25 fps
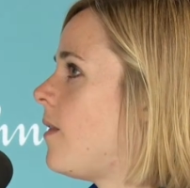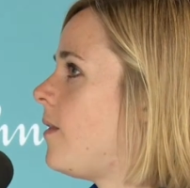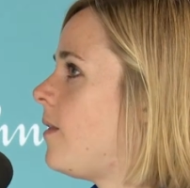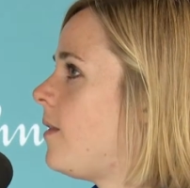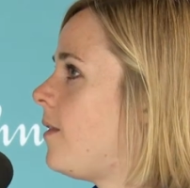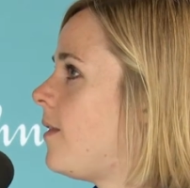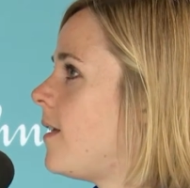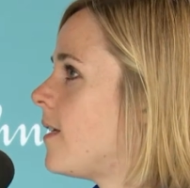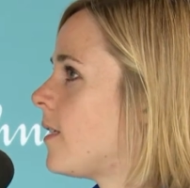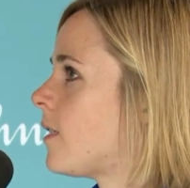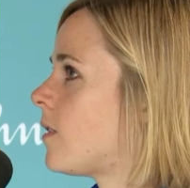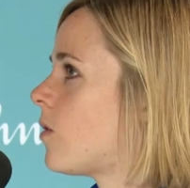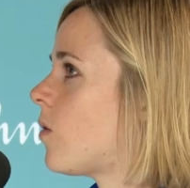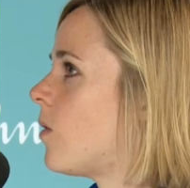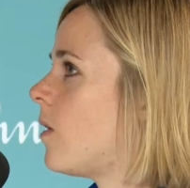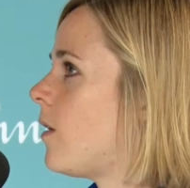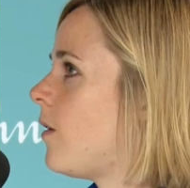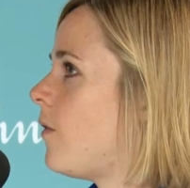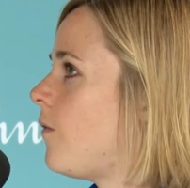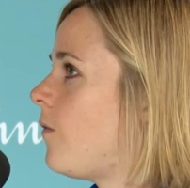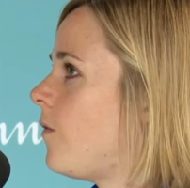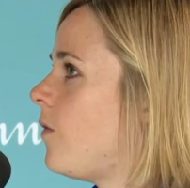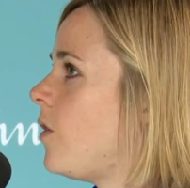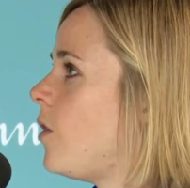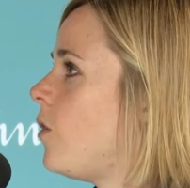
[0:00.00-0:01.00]
this sort
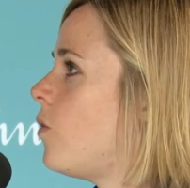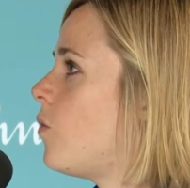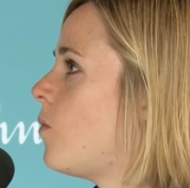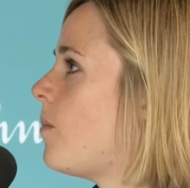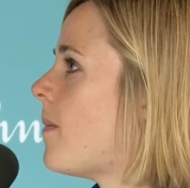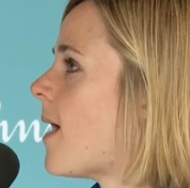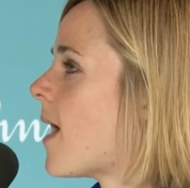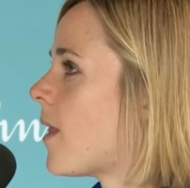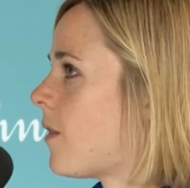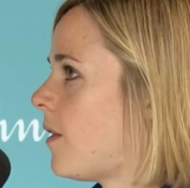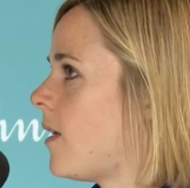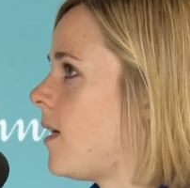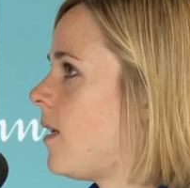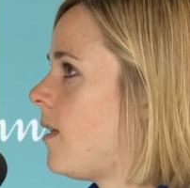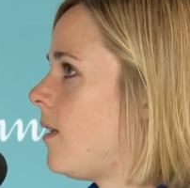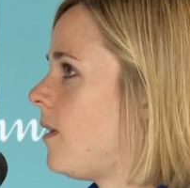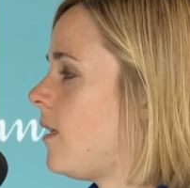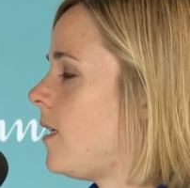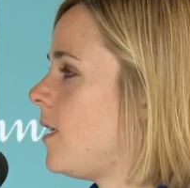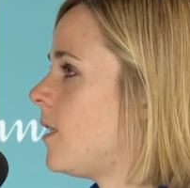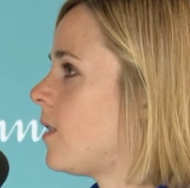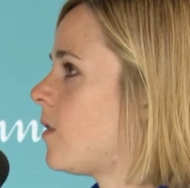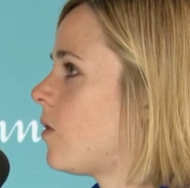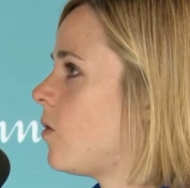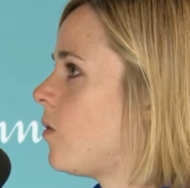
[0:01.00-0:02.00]
of new method and
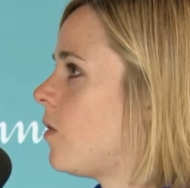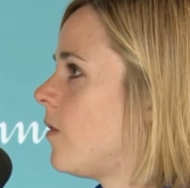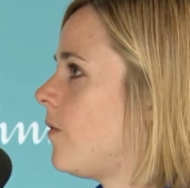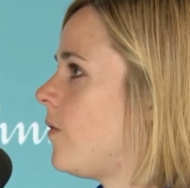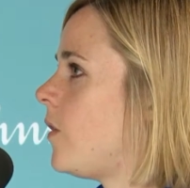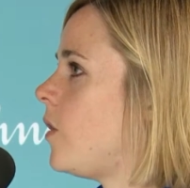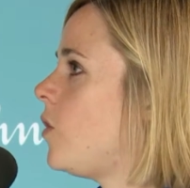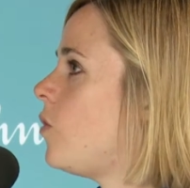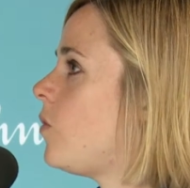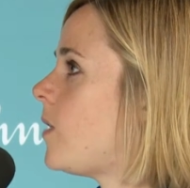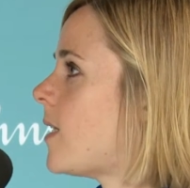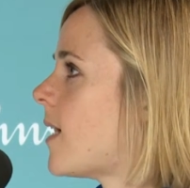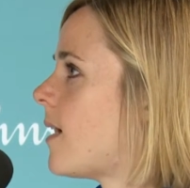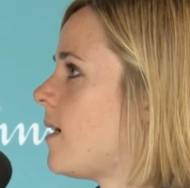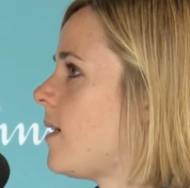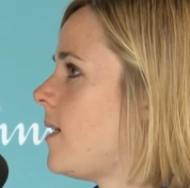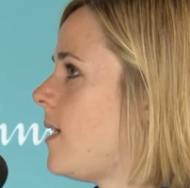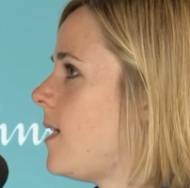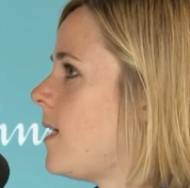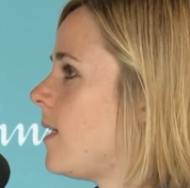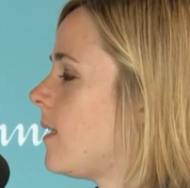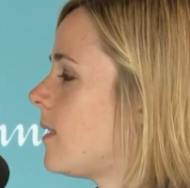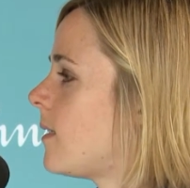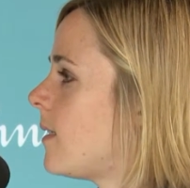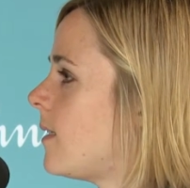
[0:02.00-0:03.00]
these sort of new
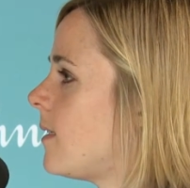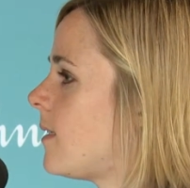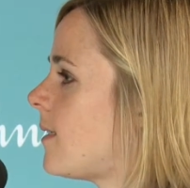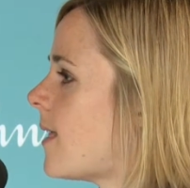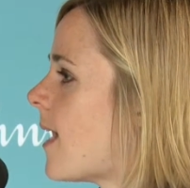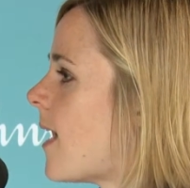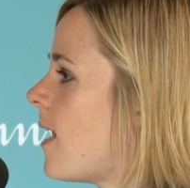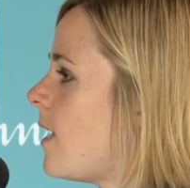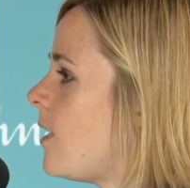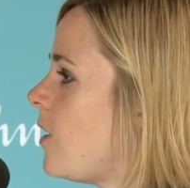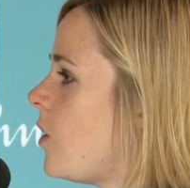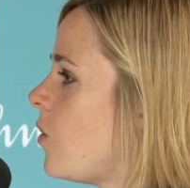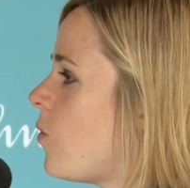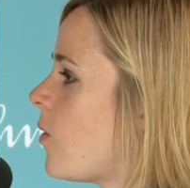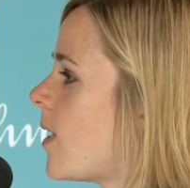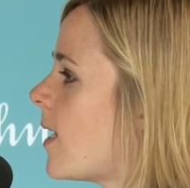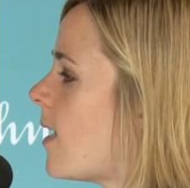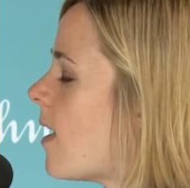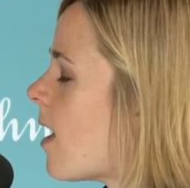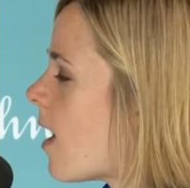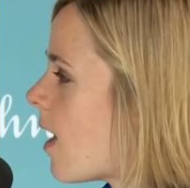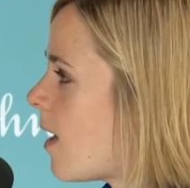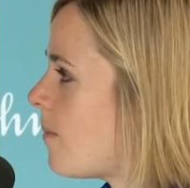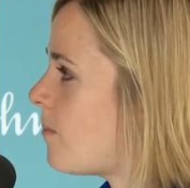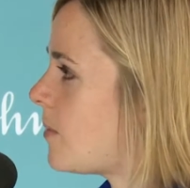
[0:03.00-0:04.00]
techniques is that you can
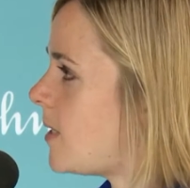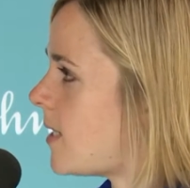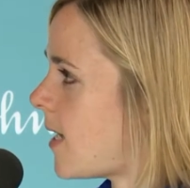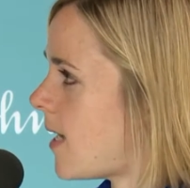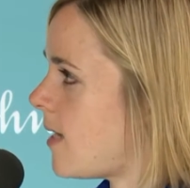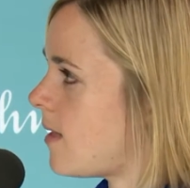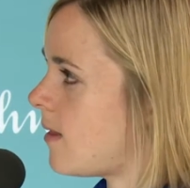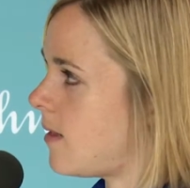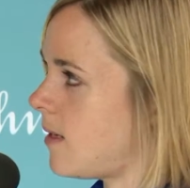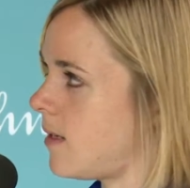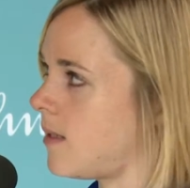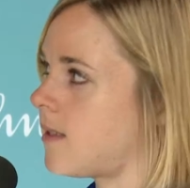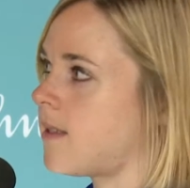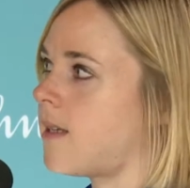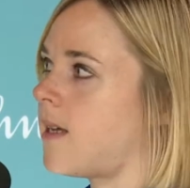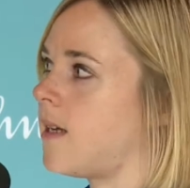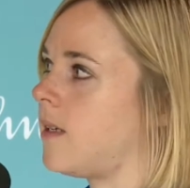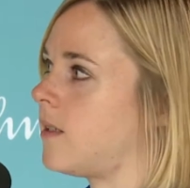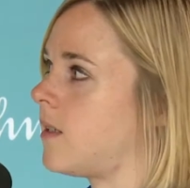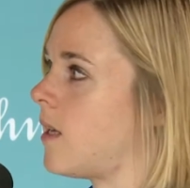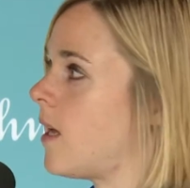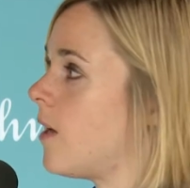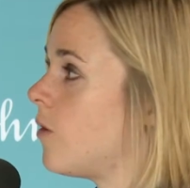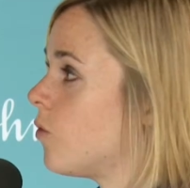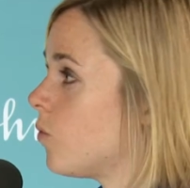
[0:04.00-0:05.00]
update these
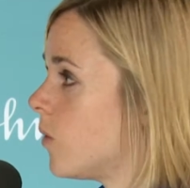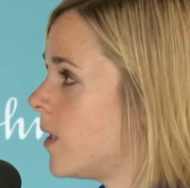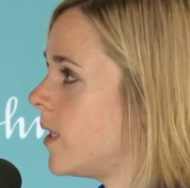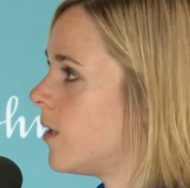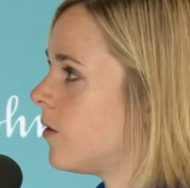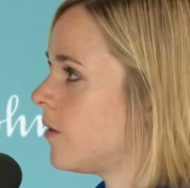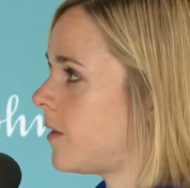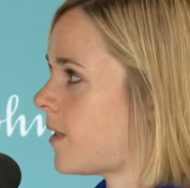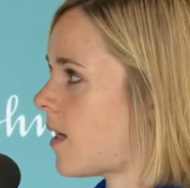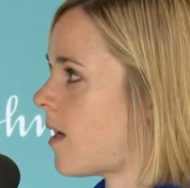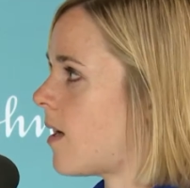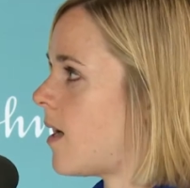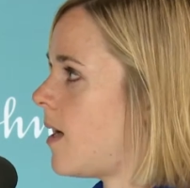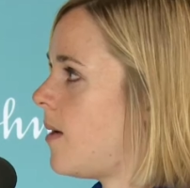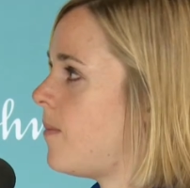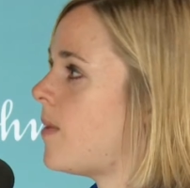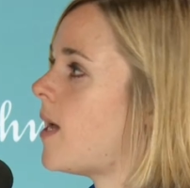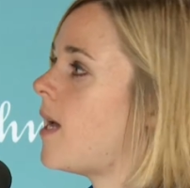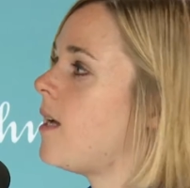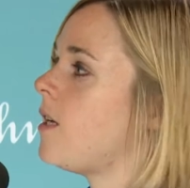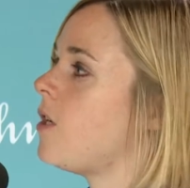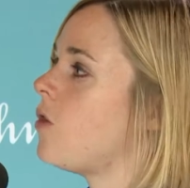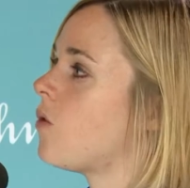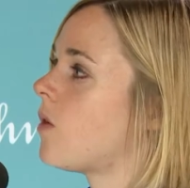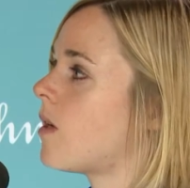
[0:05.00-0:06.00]
things in real time,
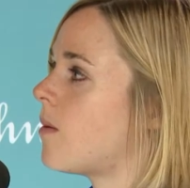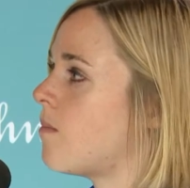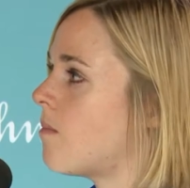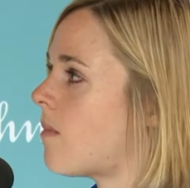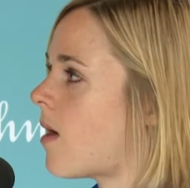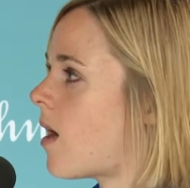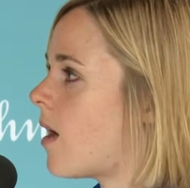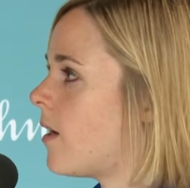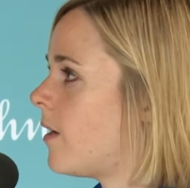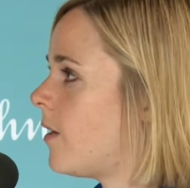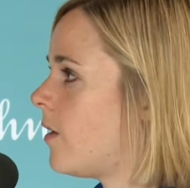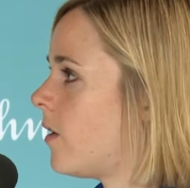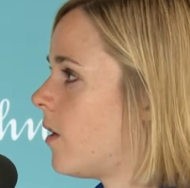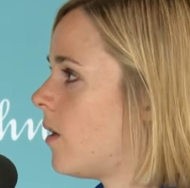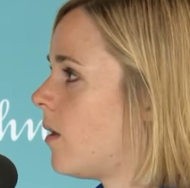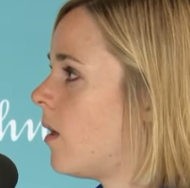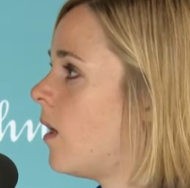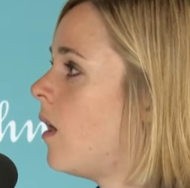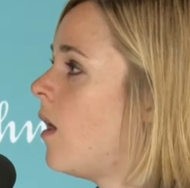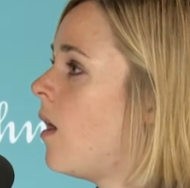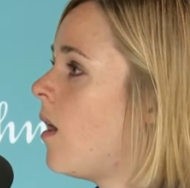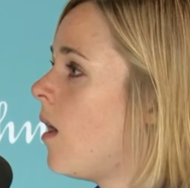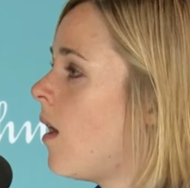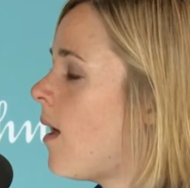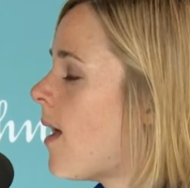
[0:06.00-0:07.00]
and you can monitor
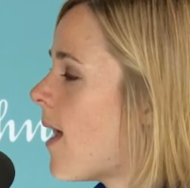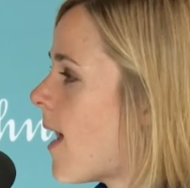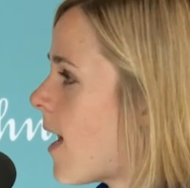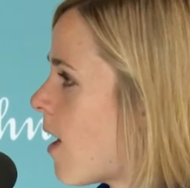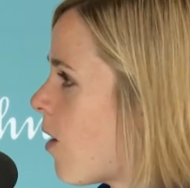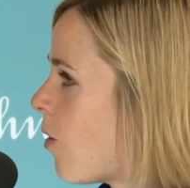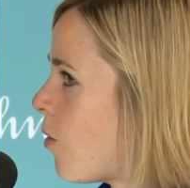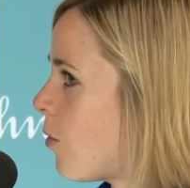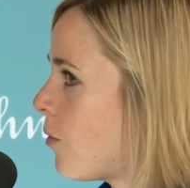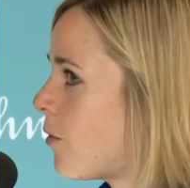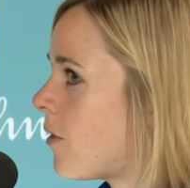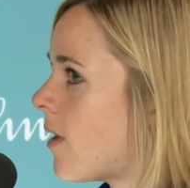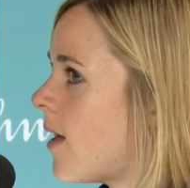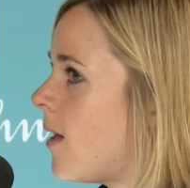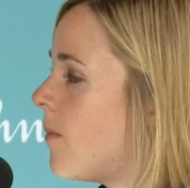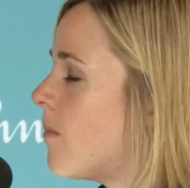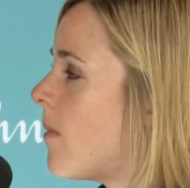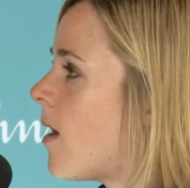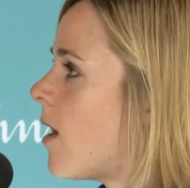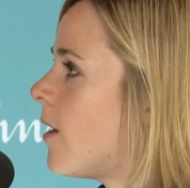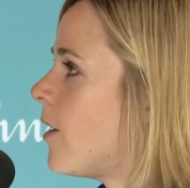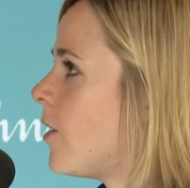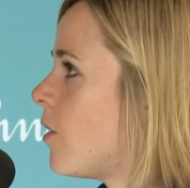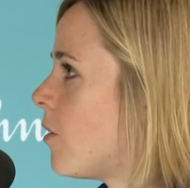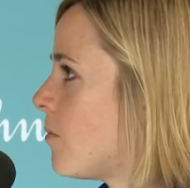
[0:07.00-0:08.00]
health and
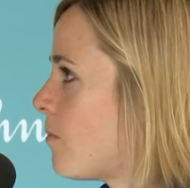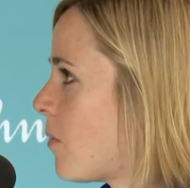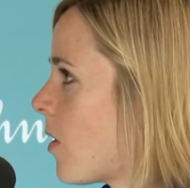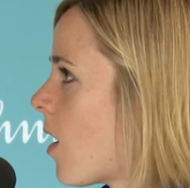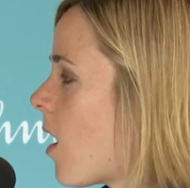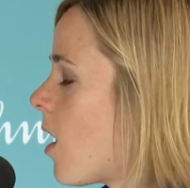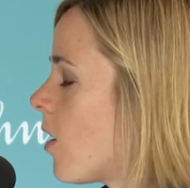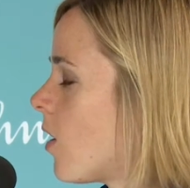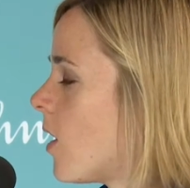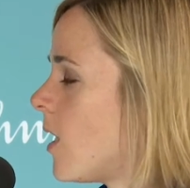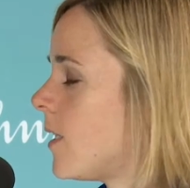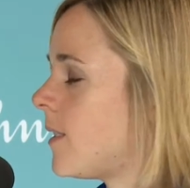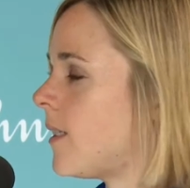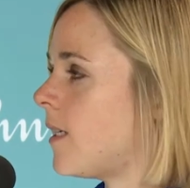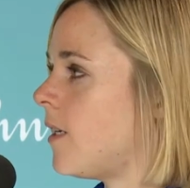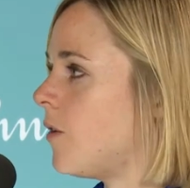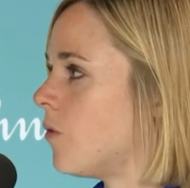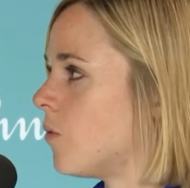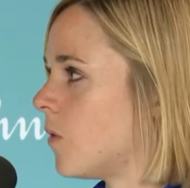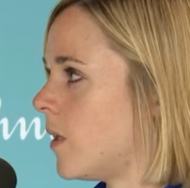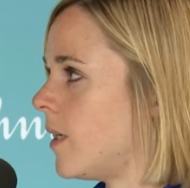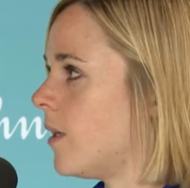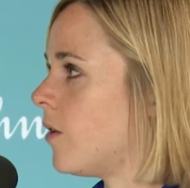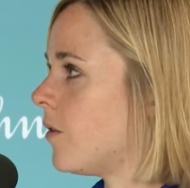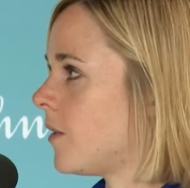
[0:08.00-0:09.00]
monitor progress in
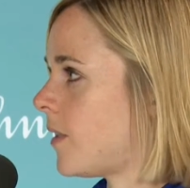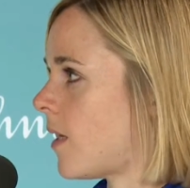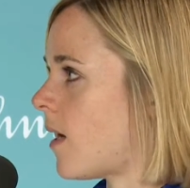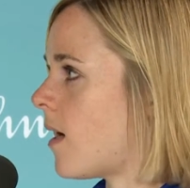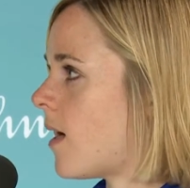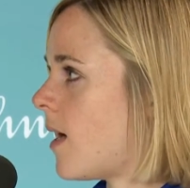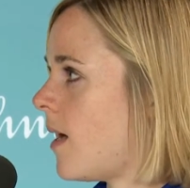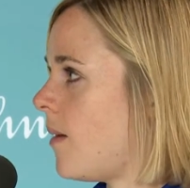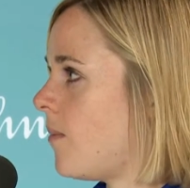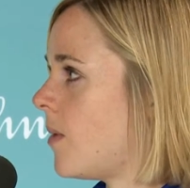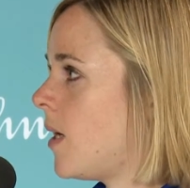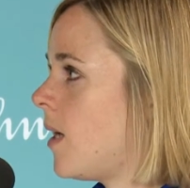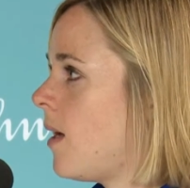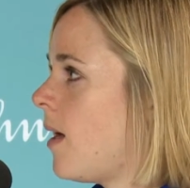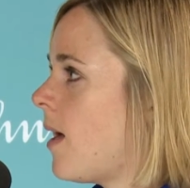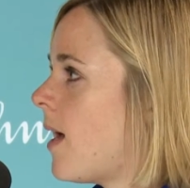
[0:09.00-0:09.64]
real time.